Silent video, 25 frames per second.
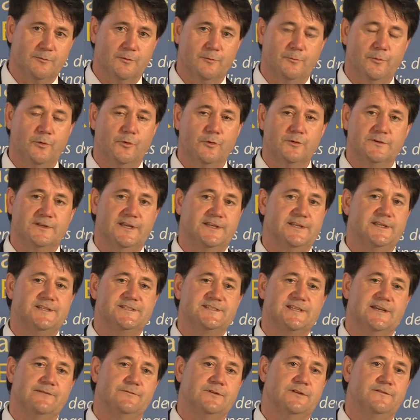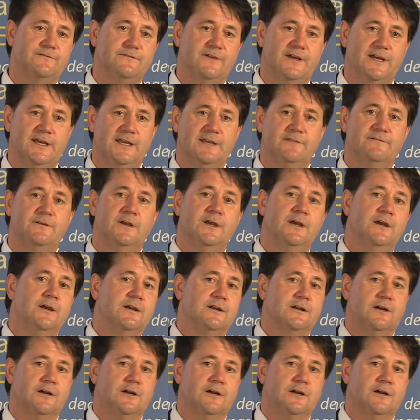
Report, 1975,